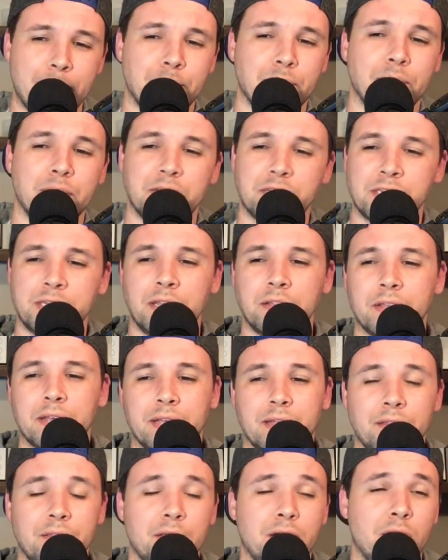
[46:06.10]
The
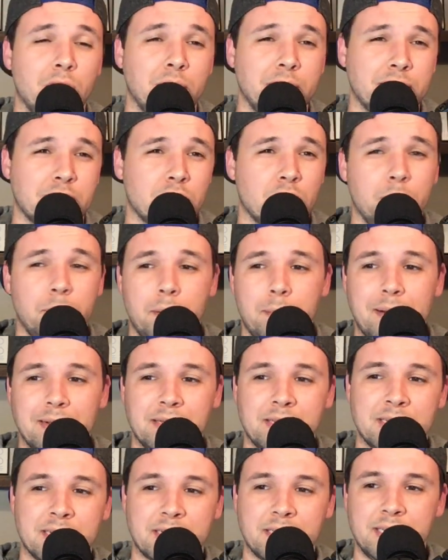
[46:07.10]
ceiling, though, is going to be about
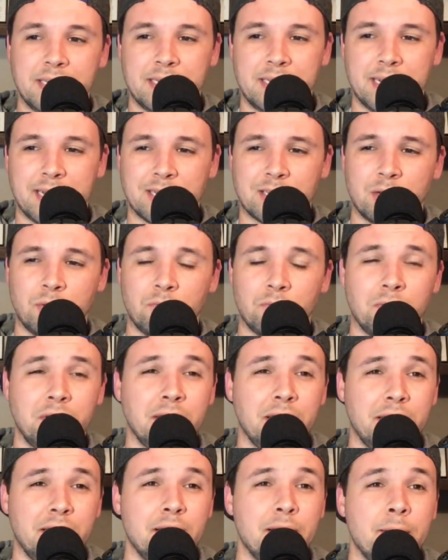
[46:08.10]
66, so
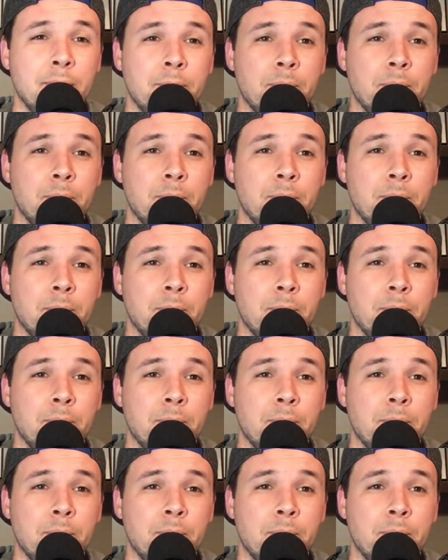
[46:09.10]
really